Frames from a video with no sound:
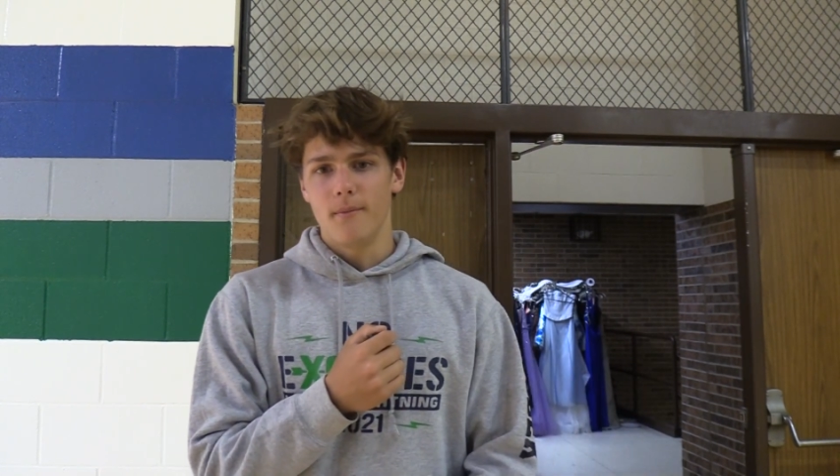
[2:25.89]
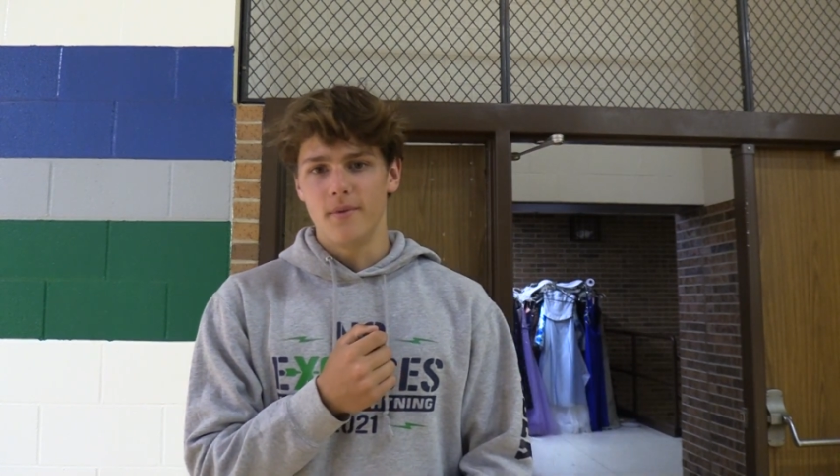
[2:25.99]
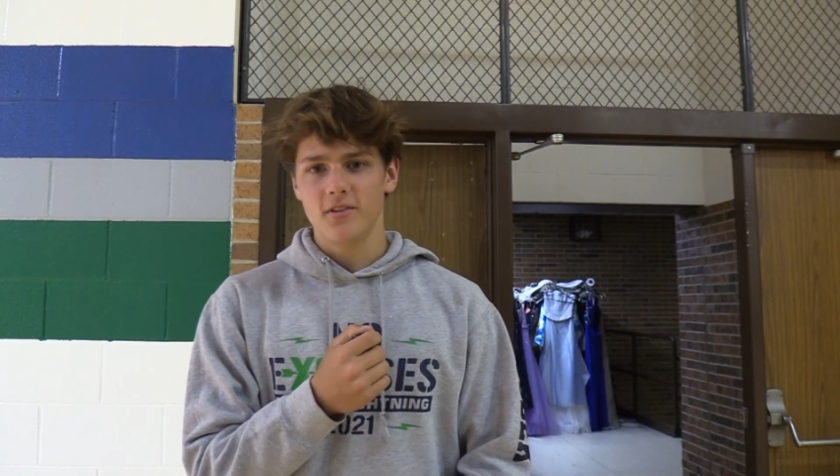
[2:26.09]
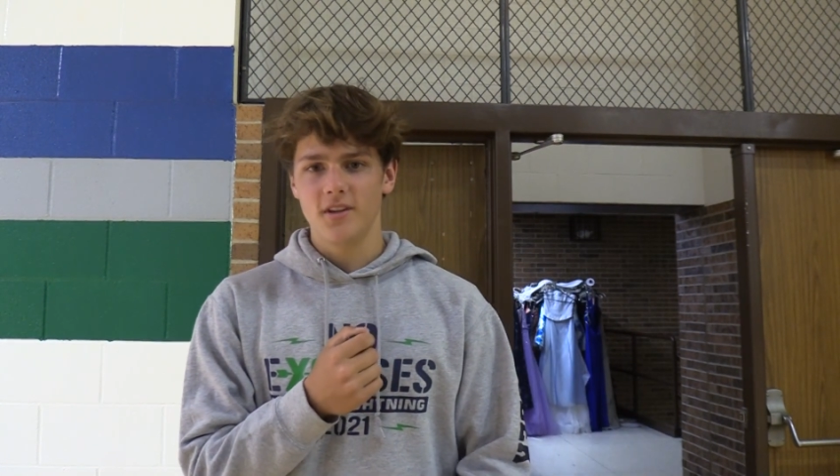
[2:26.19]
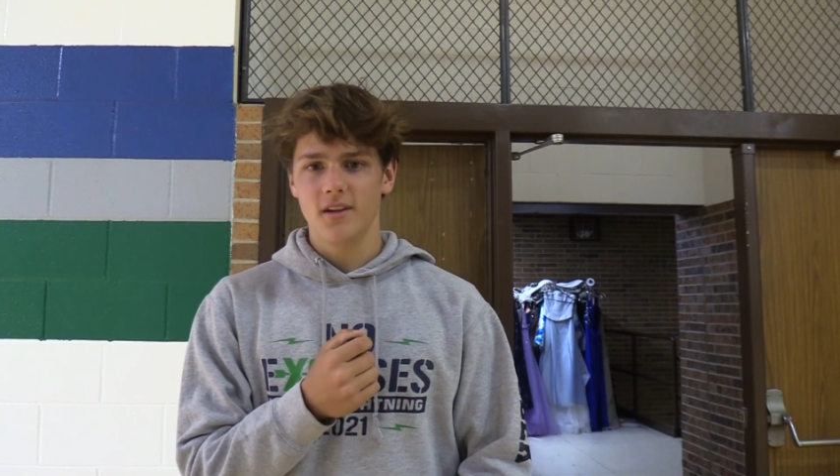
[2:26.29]

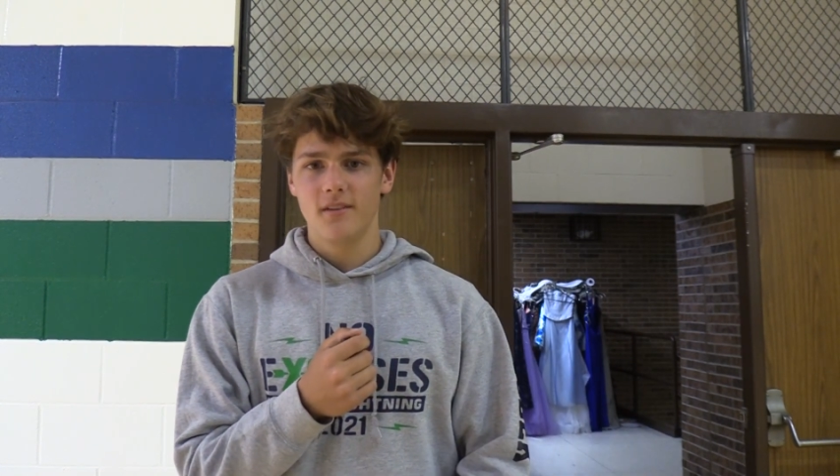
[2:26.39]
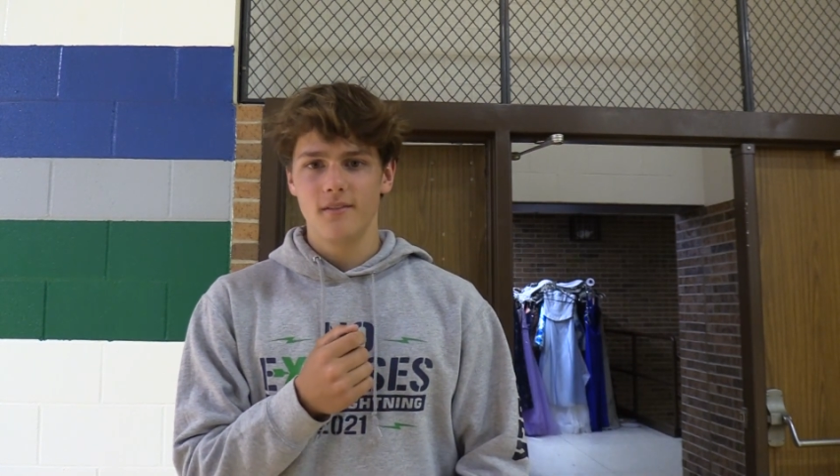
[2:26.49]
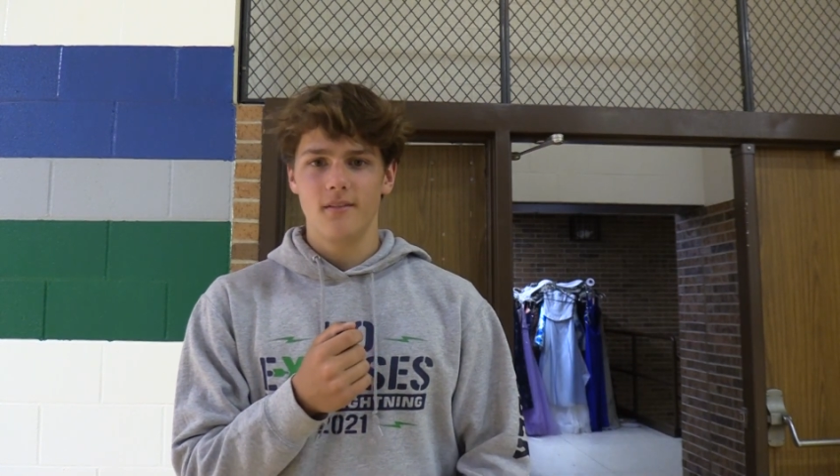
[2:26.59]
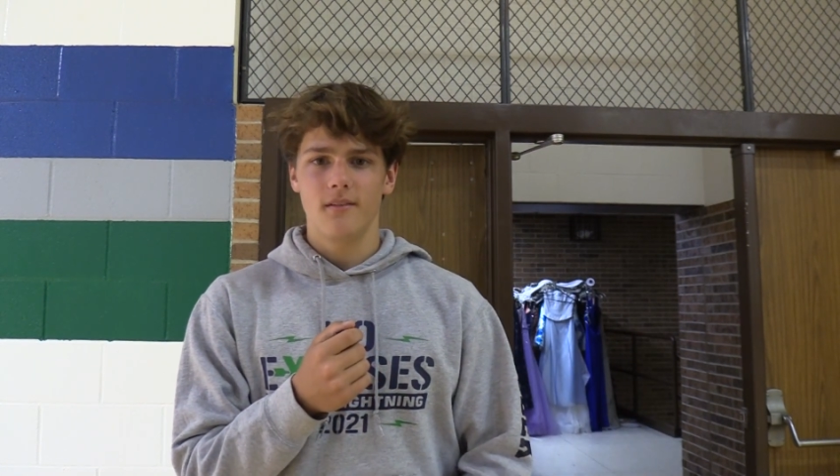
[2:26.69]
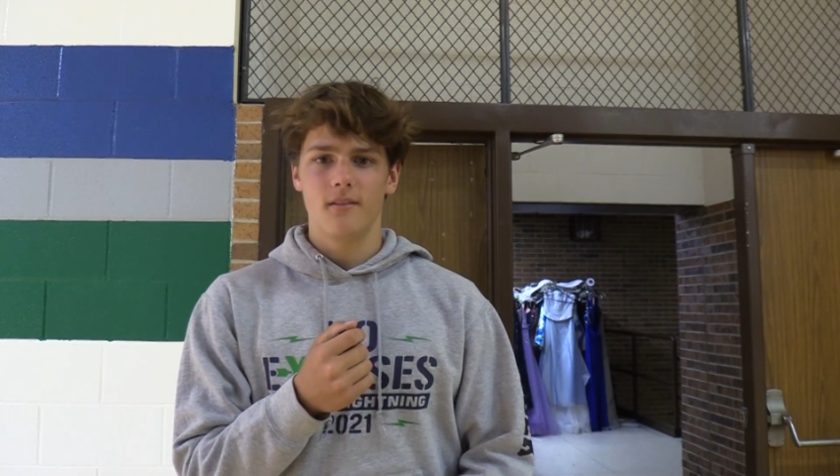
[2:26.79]

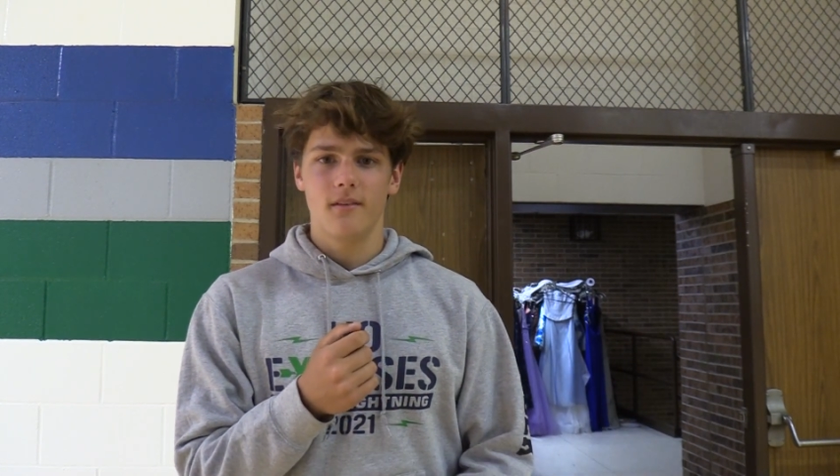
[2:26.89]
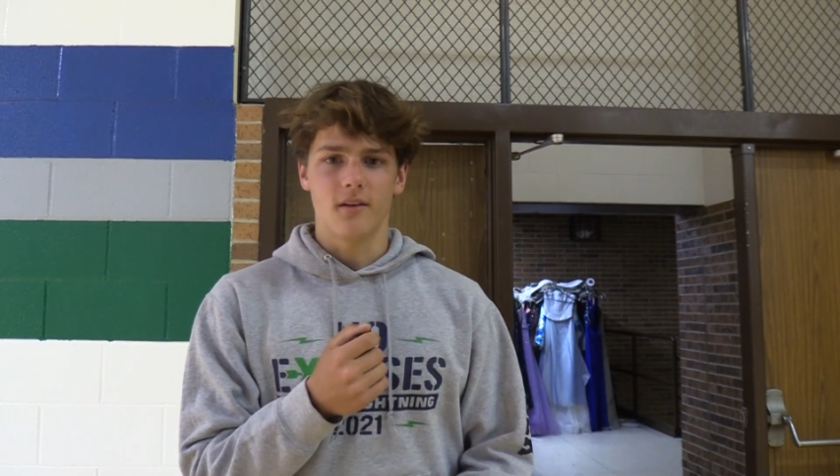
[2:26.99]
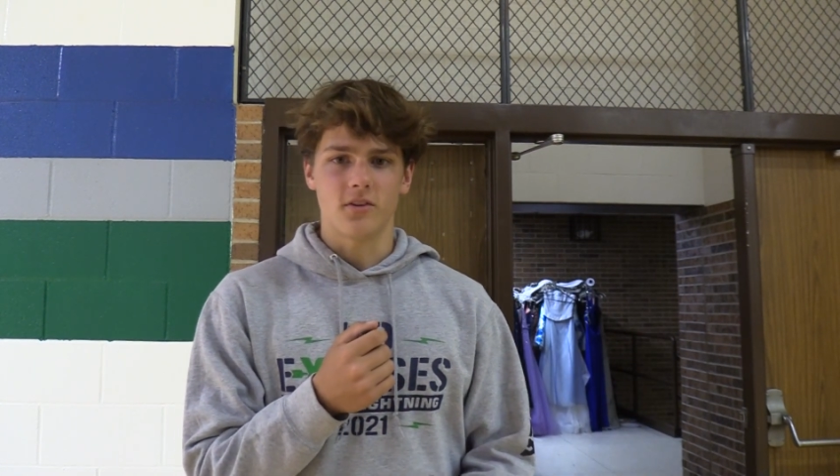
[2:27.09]
Michigan